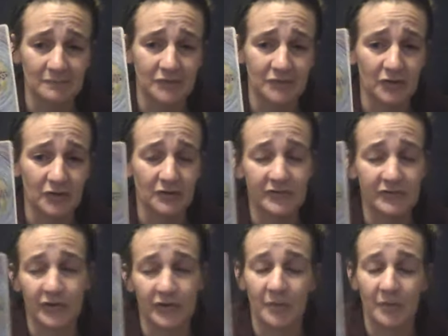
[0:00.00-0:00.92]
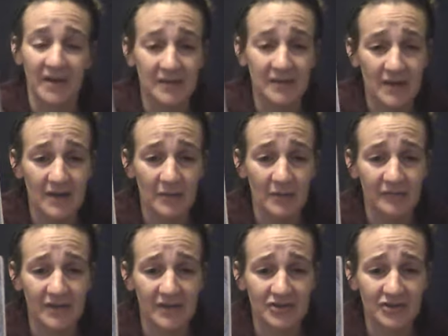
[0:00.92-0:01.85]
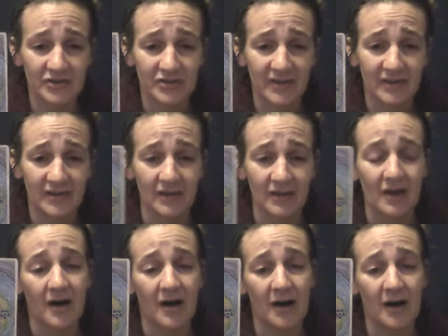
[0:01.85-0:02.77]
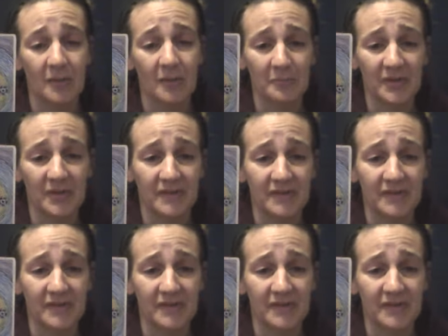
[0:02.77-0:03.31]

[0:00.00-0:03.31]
good news for your bank account if that's your thing. But